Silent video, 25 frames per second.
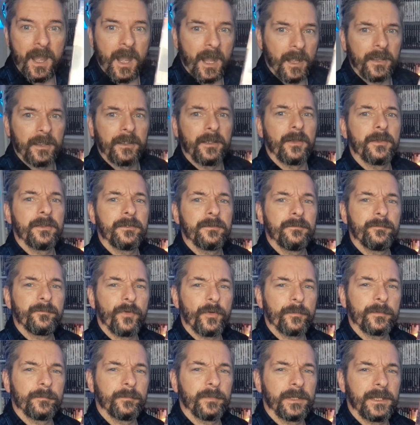I'm going to
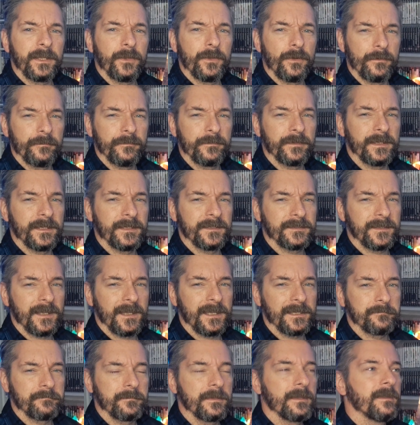probably cover this
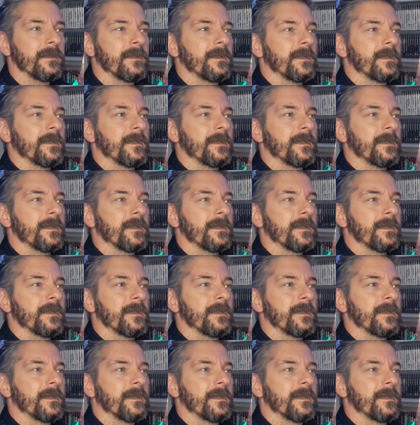game